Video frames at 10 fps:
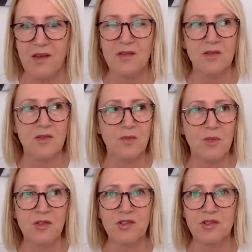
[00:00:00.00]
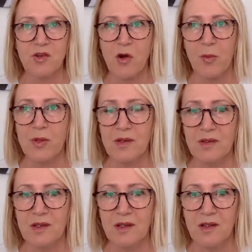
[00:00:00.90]
to be sharper
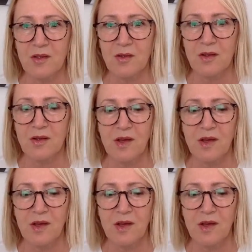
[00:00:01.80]
in their hearing,